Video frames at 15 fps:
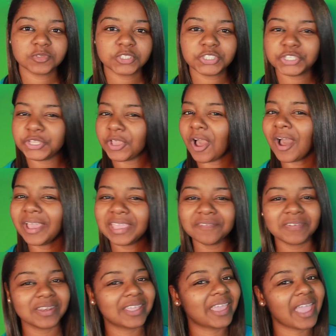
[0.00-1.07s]
Do y'all
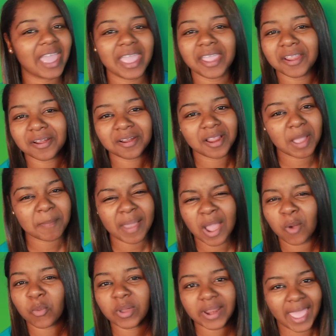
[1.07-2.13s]
even care
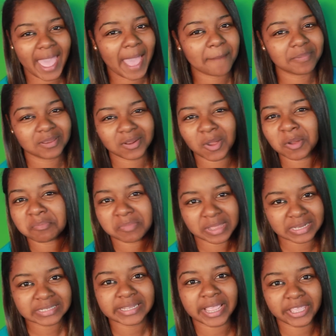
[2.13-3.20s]
about what happened on
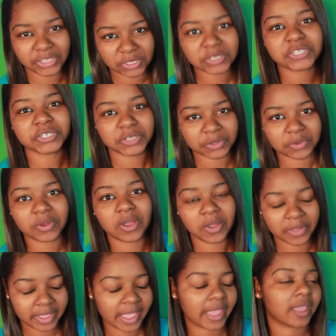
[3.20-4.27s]
Monday? You do.
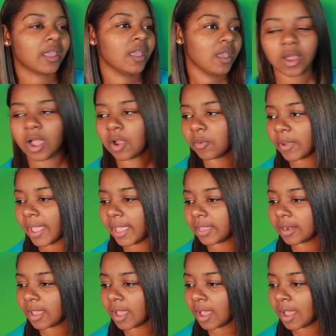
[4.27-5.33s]
Okay. All right.
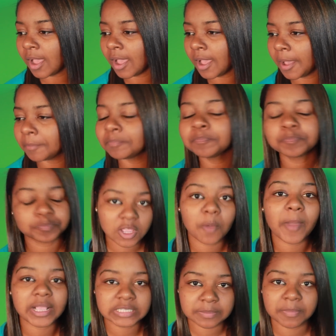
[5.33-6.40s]
Let's go
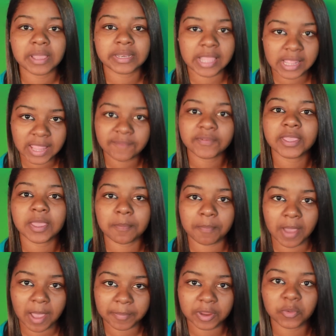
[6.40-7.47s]
back to Monday. Love and Hip
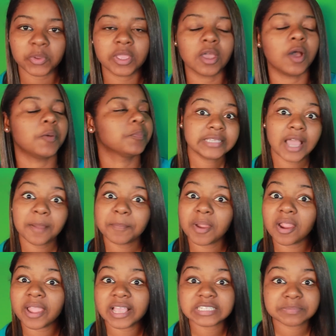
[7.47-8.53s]
Hop. Here we go. Young
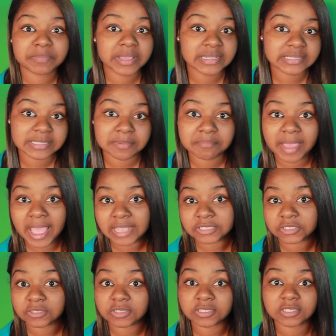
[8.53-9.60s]
Berg has mixed and
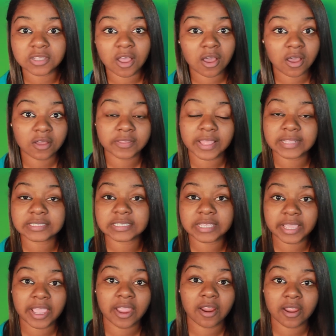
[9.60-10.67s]
mastered the song that
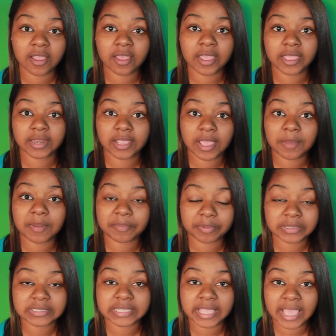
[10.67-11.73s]
Tierra and him have
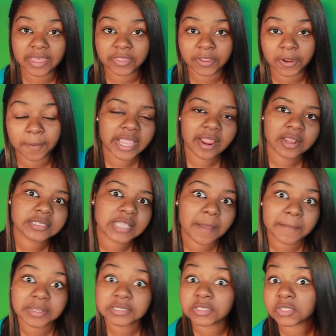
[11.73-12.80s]
put together. Tierra is
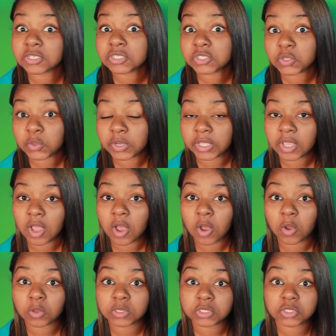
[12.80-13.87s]
coming to the
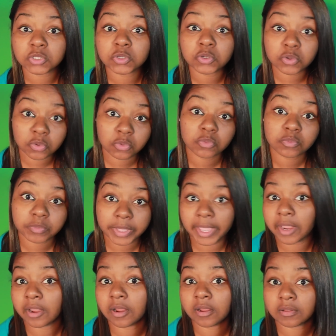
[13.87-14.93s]
studio to
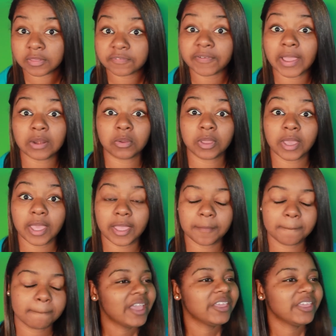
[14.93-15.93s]
hear the final cut.